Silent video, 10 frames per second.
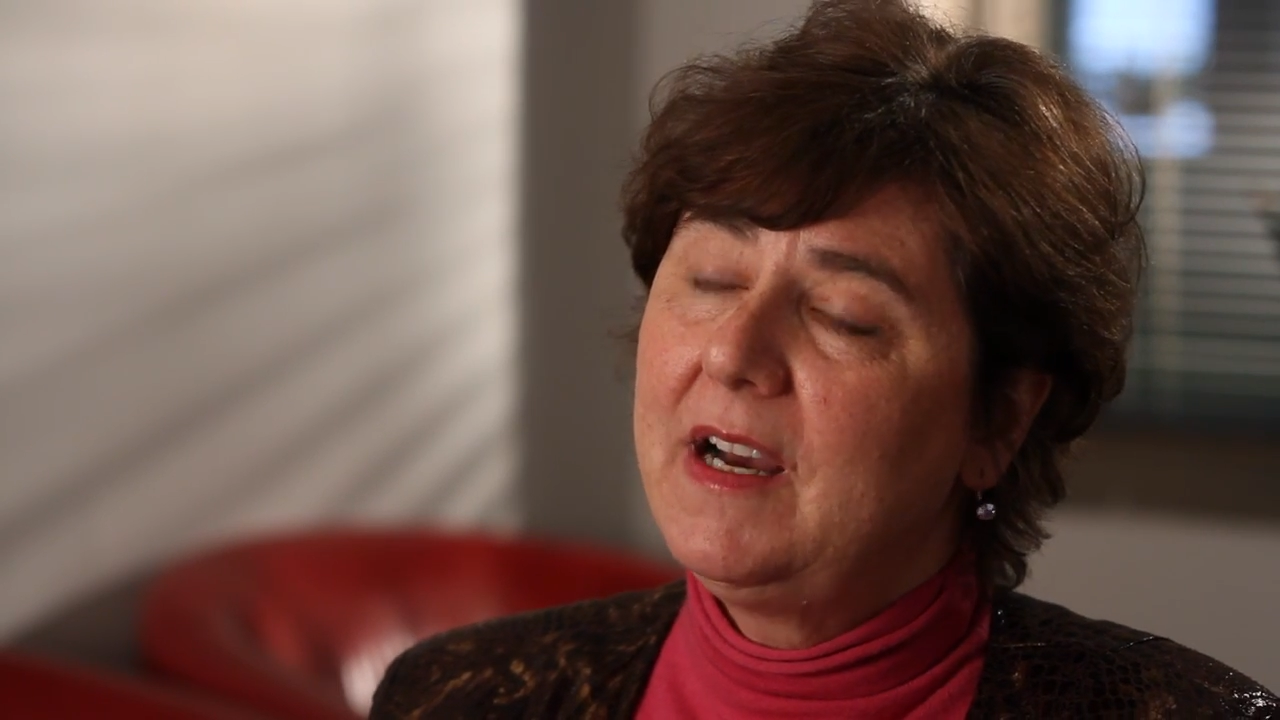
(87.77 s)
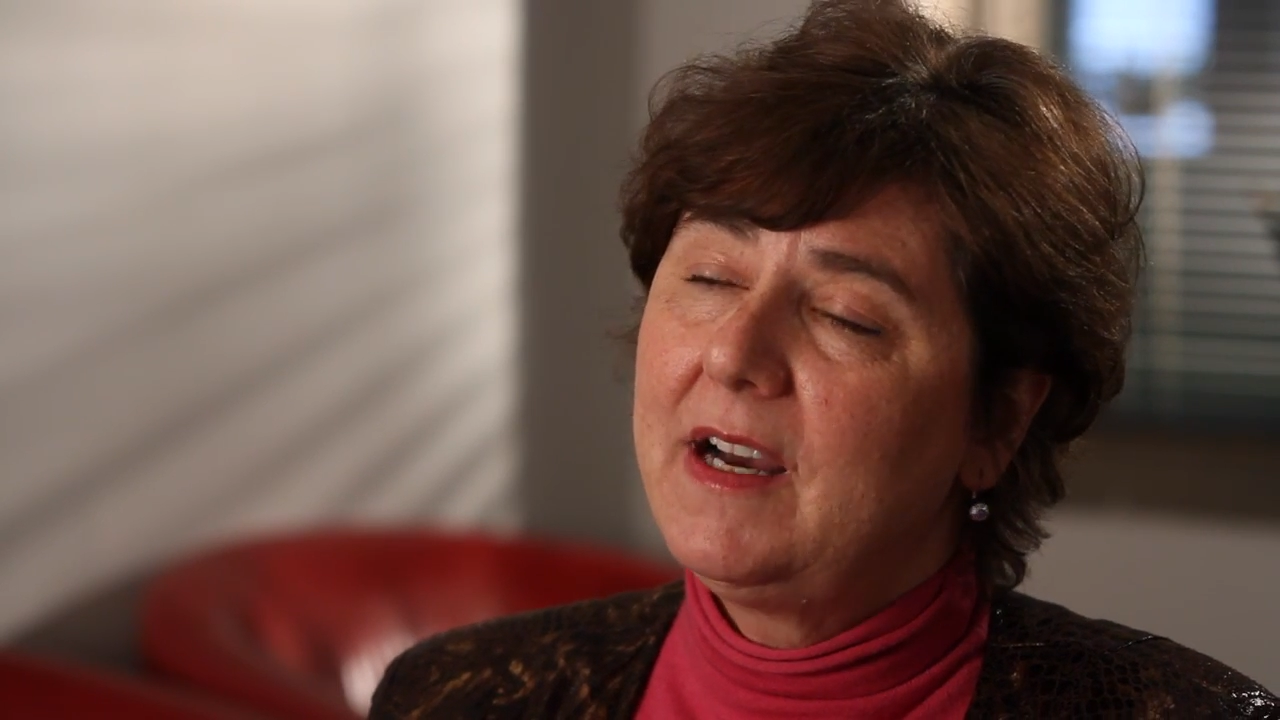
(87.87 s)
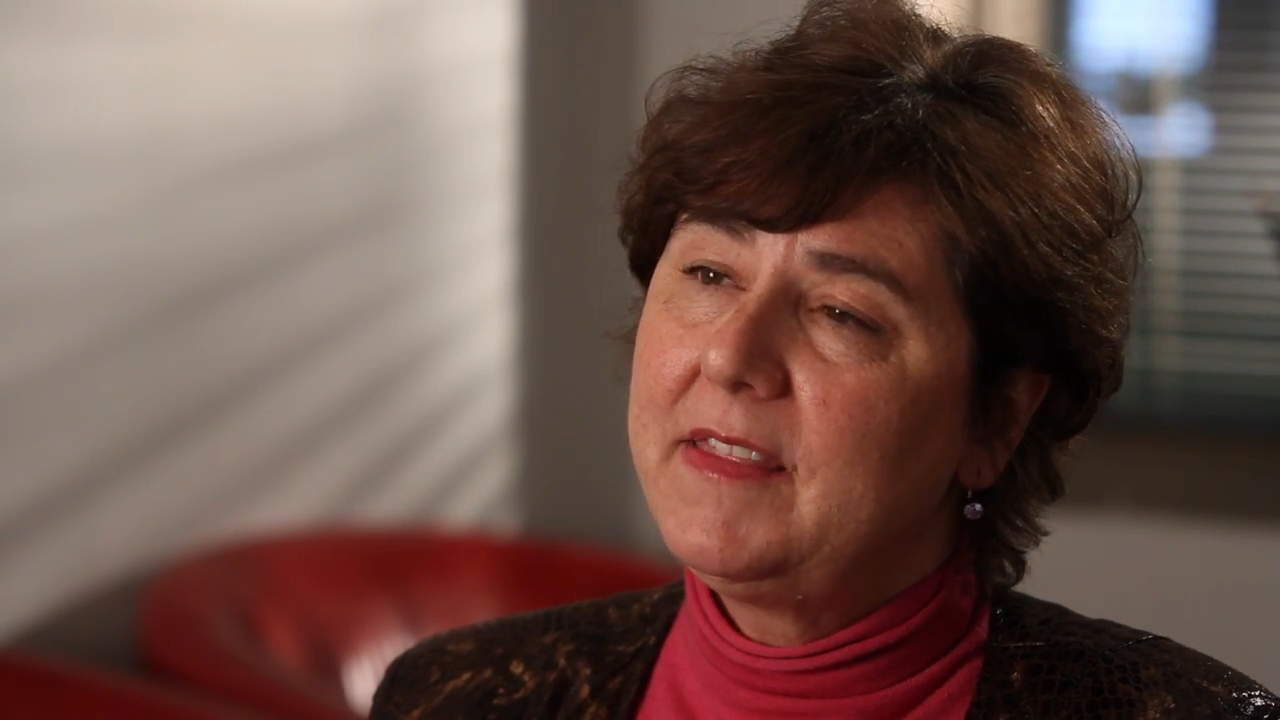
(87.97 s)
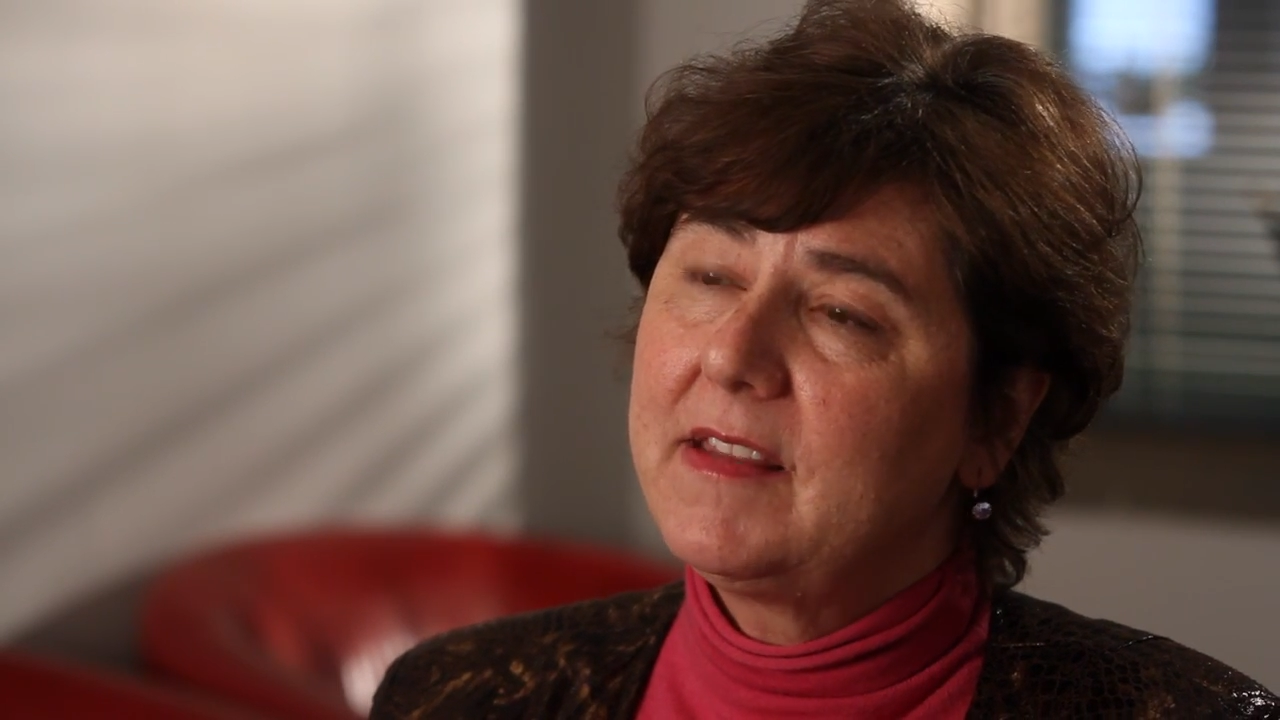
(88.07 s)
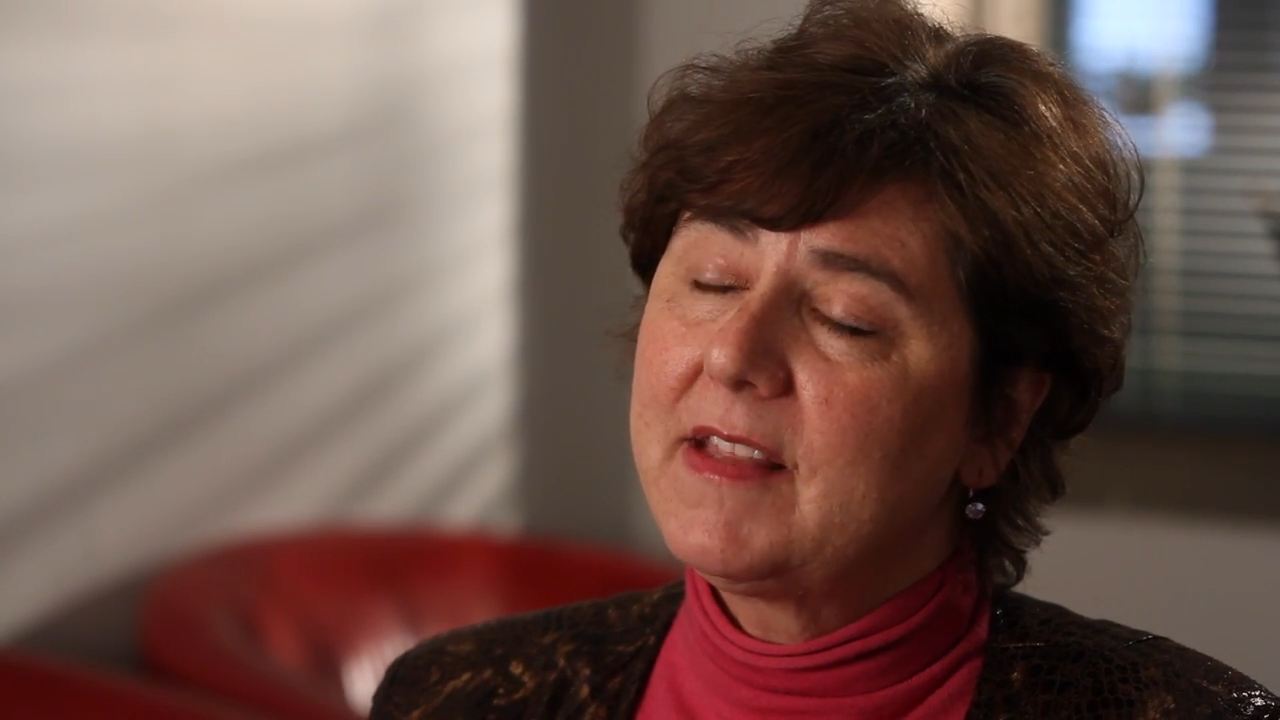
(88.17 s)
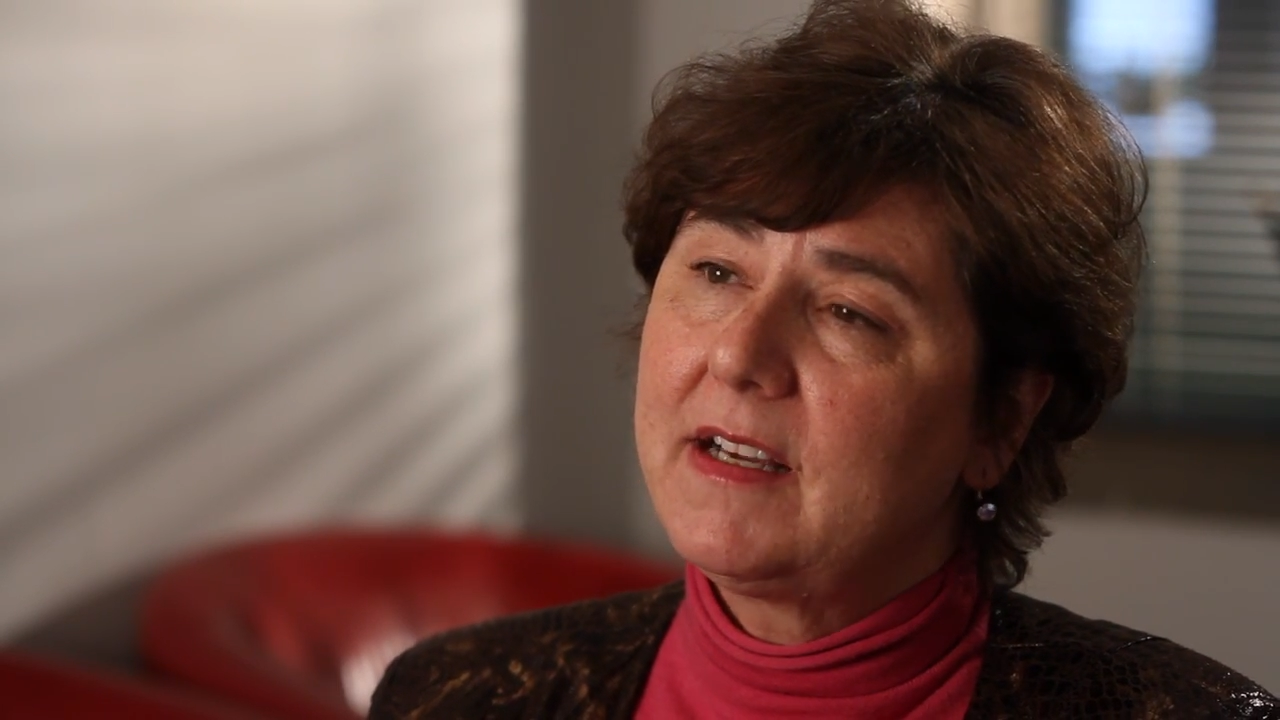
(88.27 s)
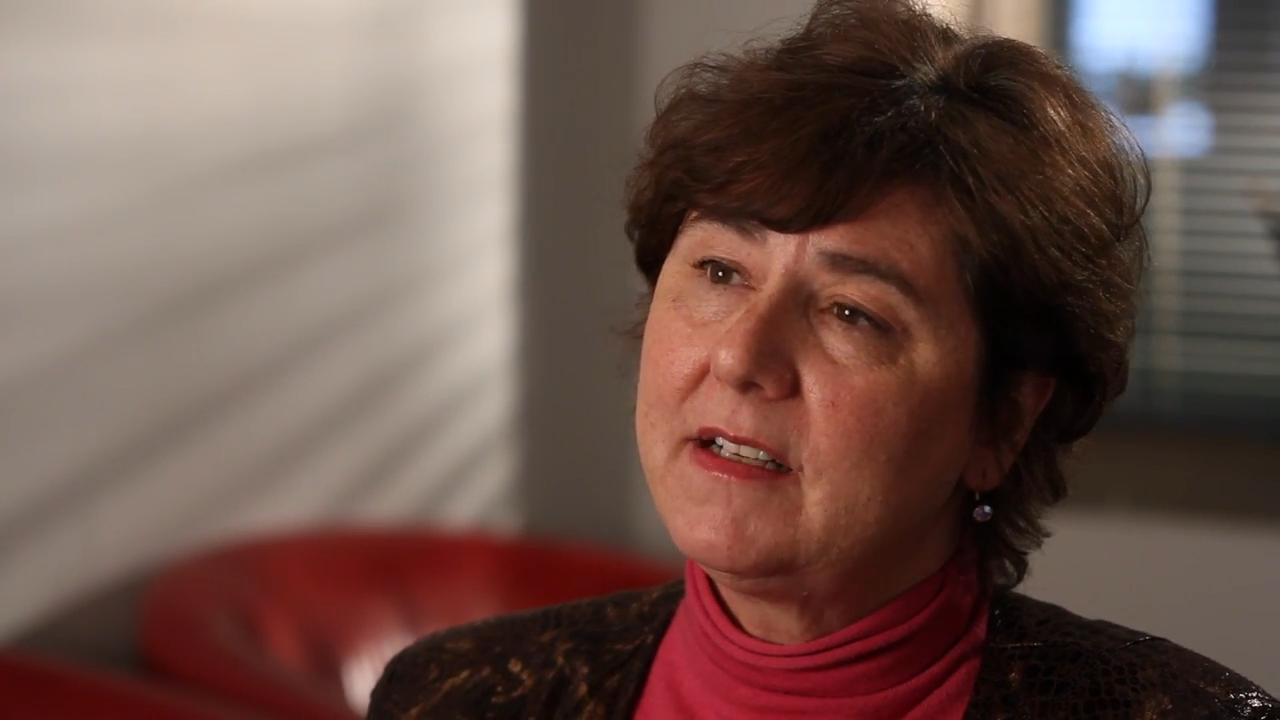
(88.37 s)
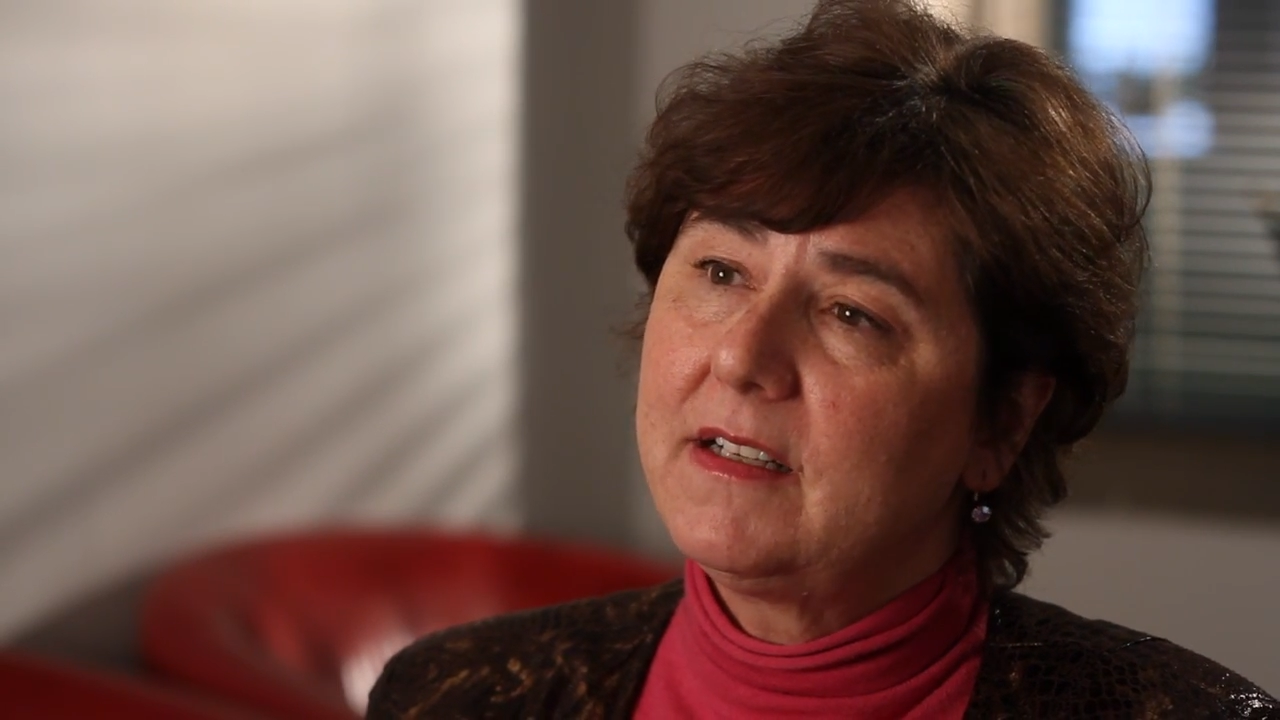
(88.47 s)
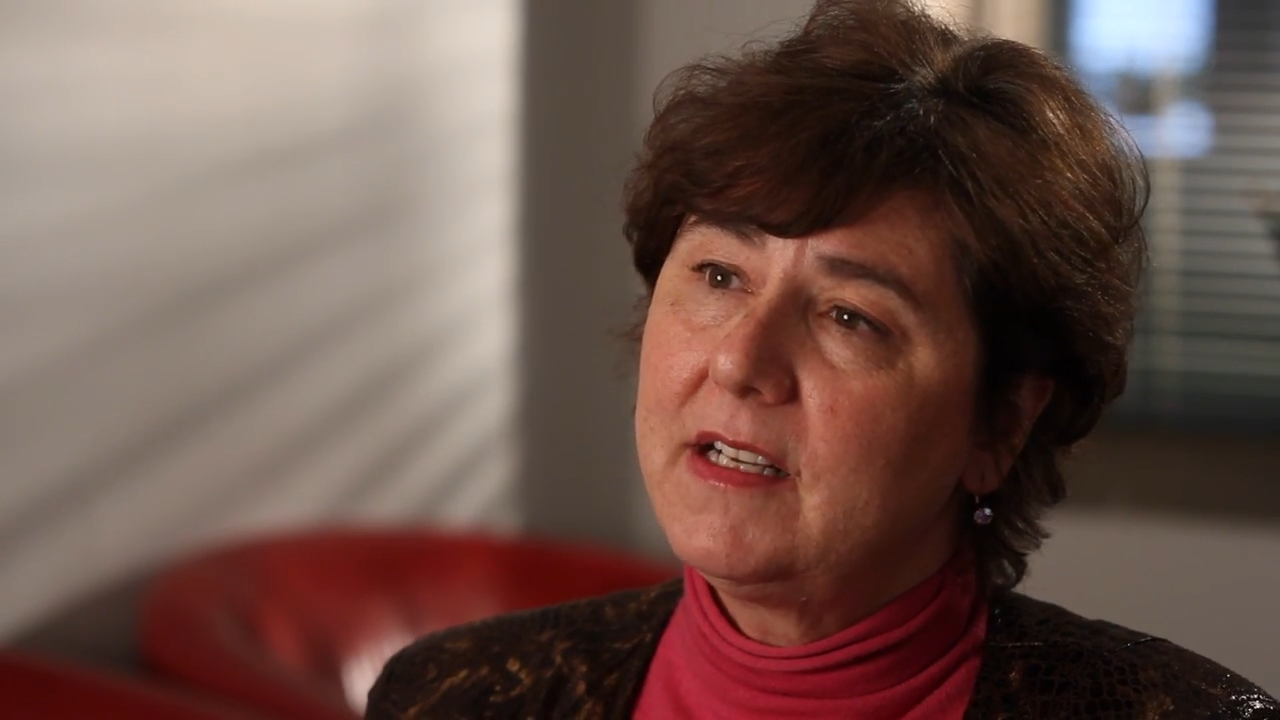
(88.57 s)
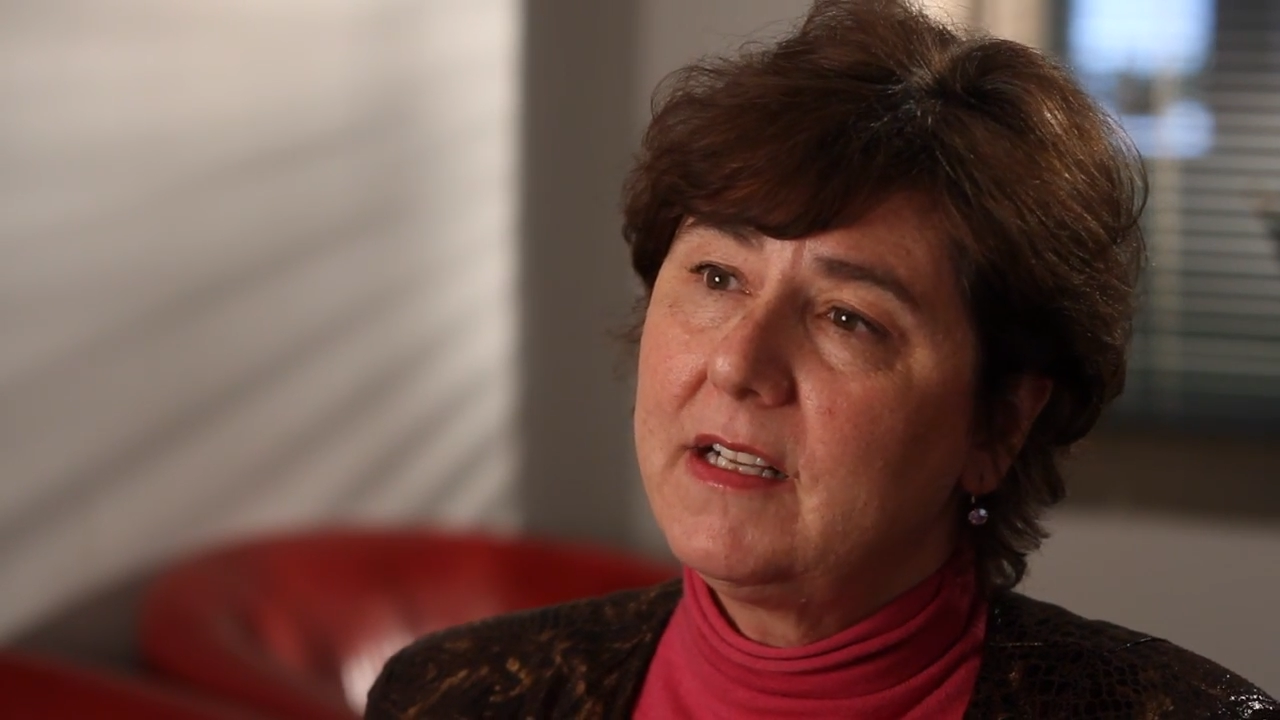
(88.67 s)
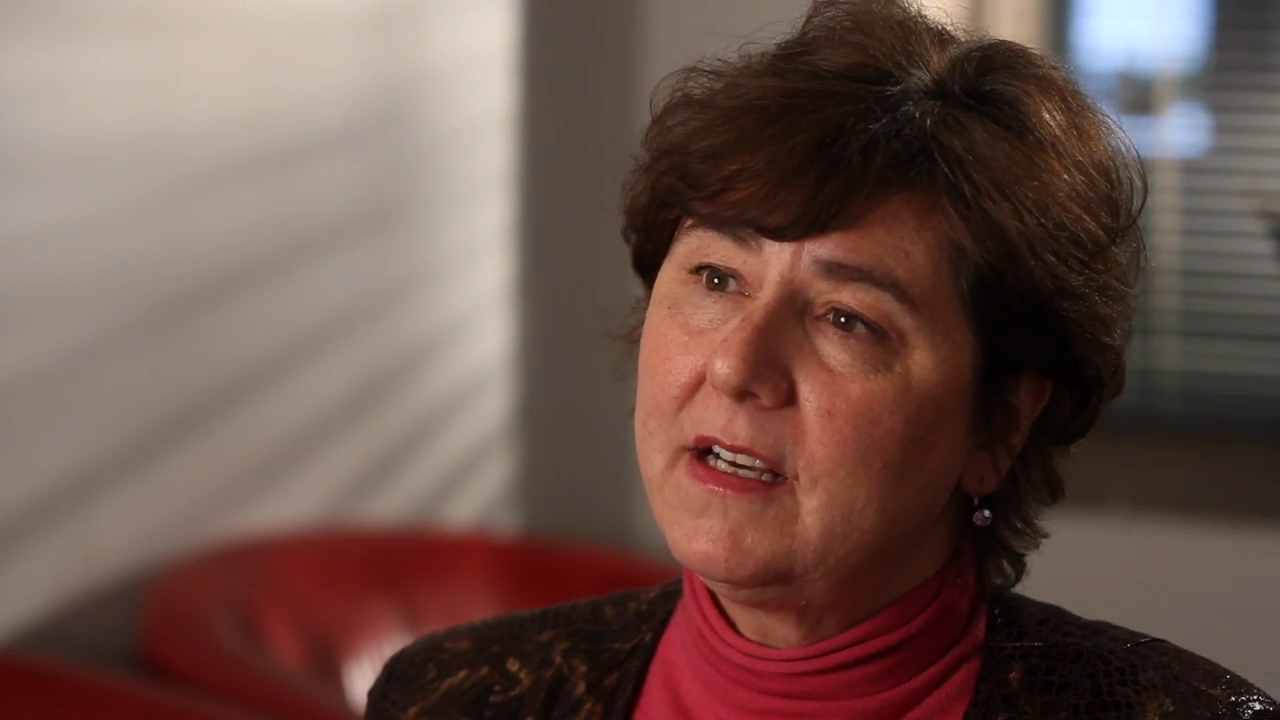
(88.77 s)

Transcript: I think that